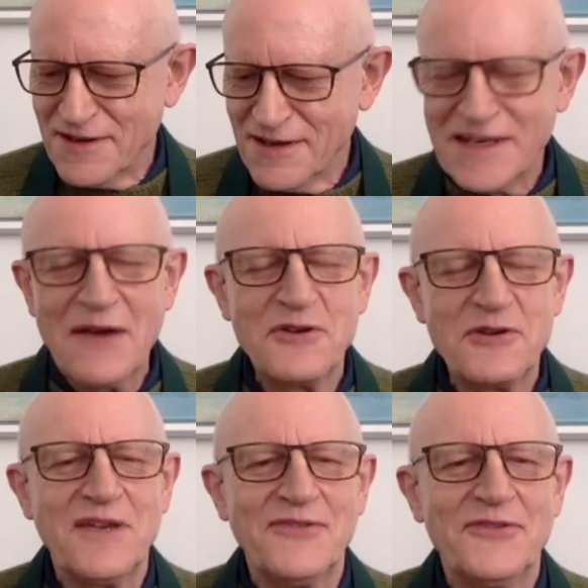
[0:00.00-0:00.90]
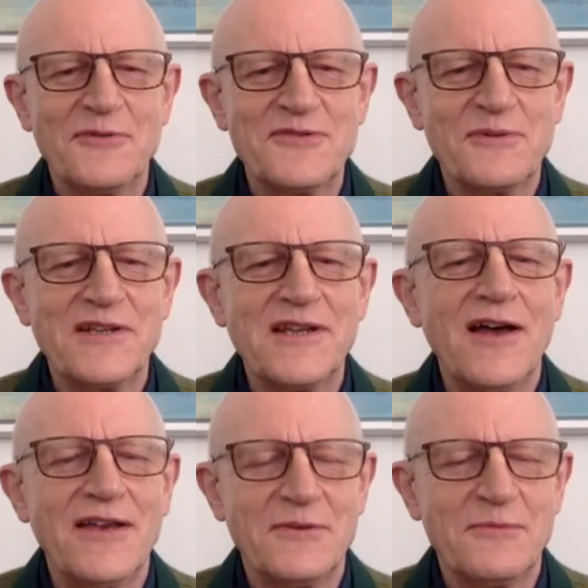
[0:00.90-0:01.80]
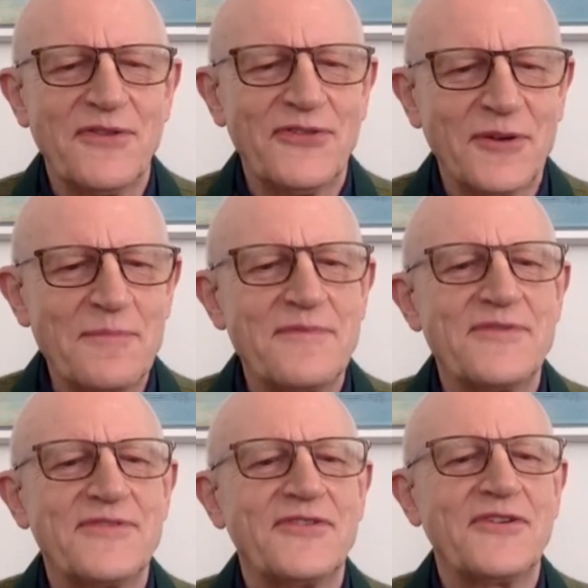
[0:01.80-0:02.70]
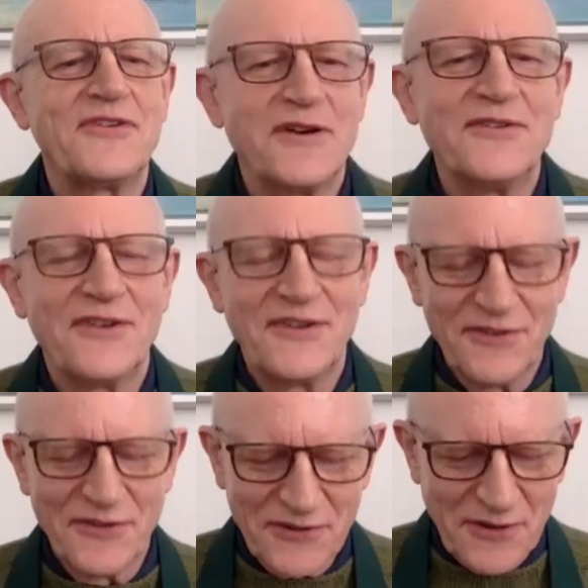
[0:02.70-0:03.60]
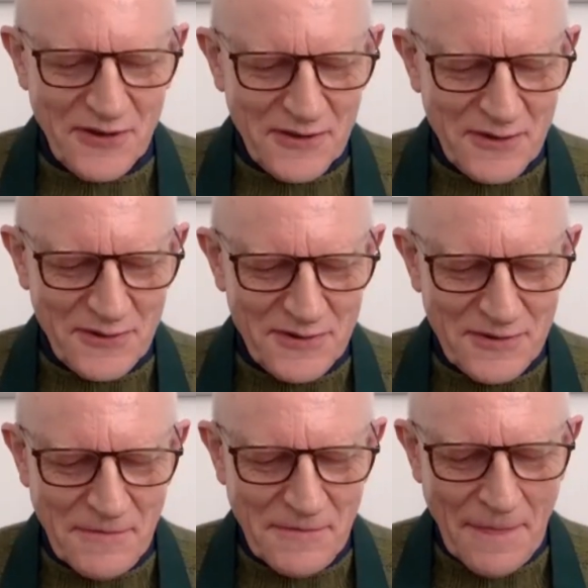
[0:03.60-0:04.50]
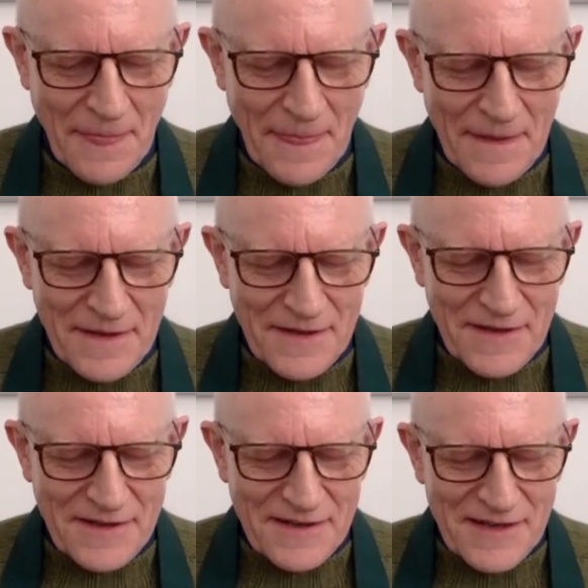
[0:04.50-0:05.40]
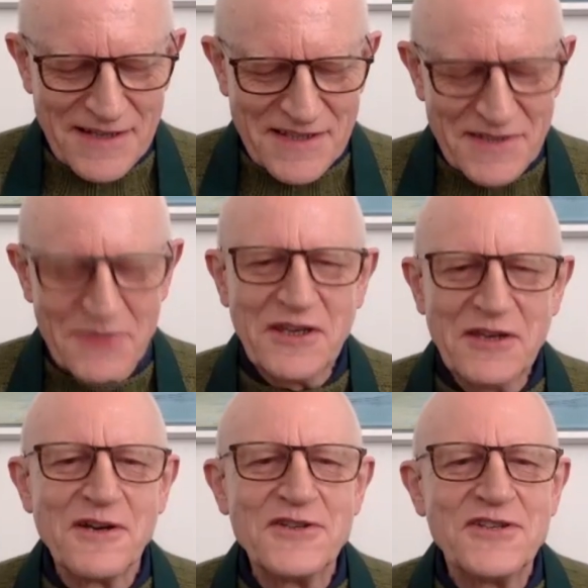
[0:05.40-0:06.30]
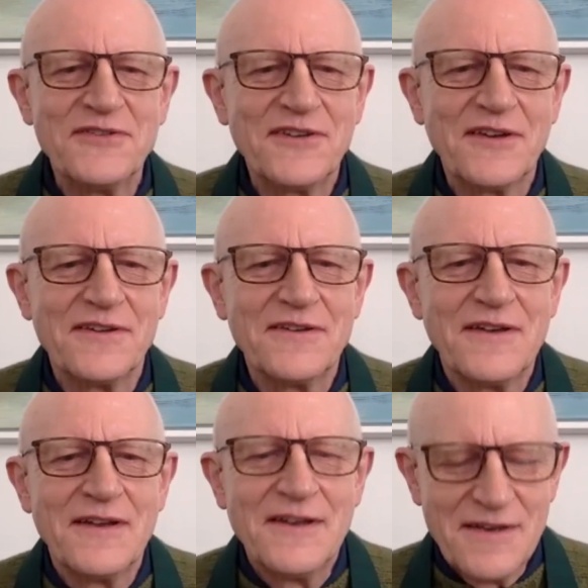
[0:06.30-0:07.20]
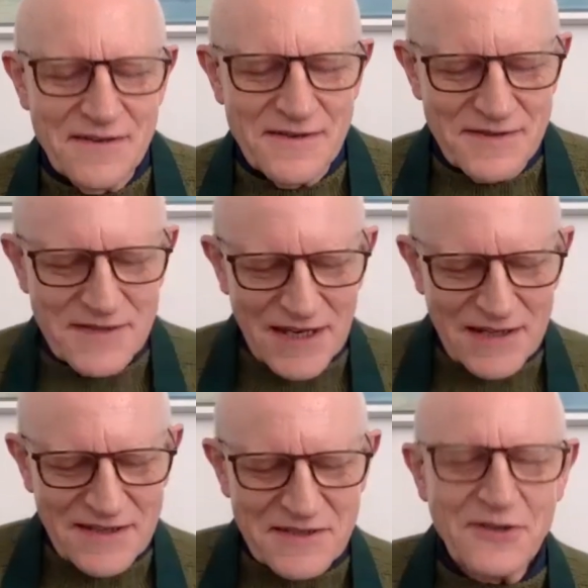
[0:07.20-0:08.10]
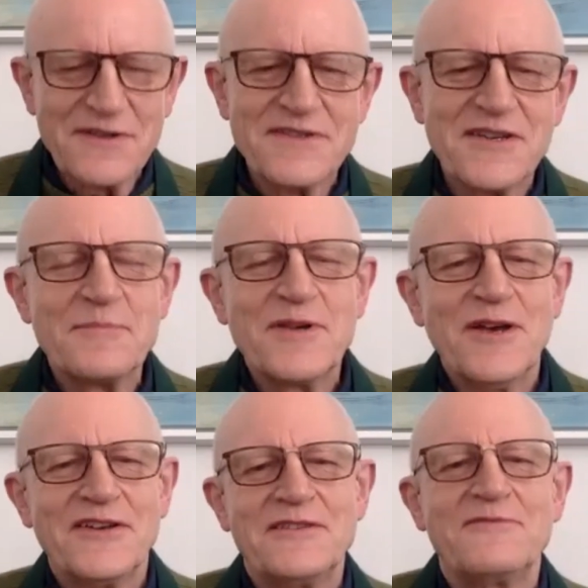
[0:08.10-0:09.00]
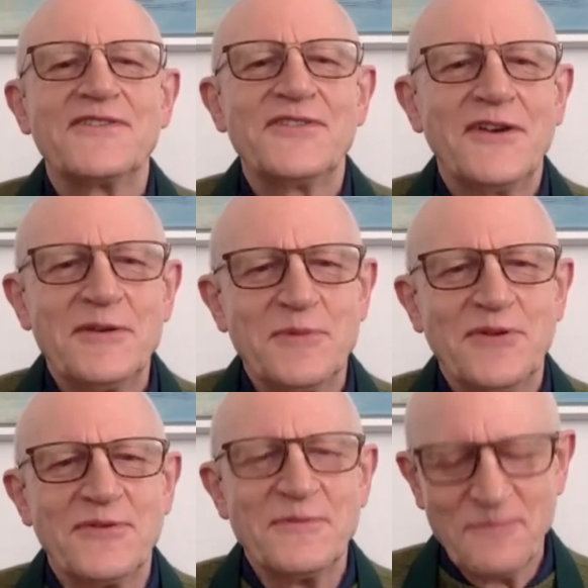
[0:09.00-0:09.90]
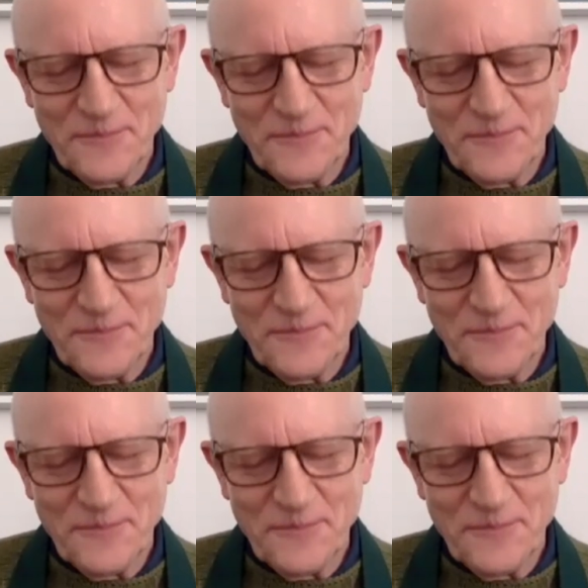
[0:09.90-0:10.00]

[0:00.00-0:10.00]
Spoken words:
allowing me to align with some process that's going on. And Suzuki Roshi said, Zen is not some kind of excitement,